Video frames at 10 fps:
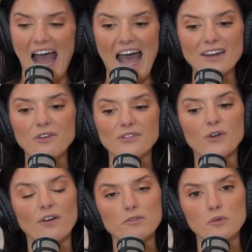I don't
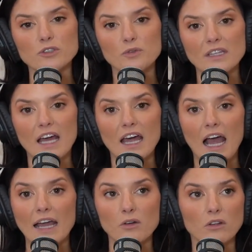feel comfortable doing that.
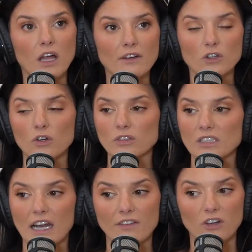I know a lot of girls
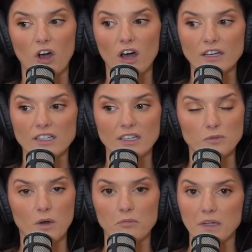that have gone to
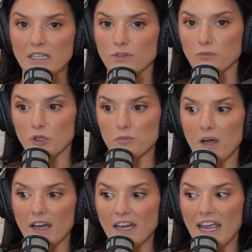this one place from Groupon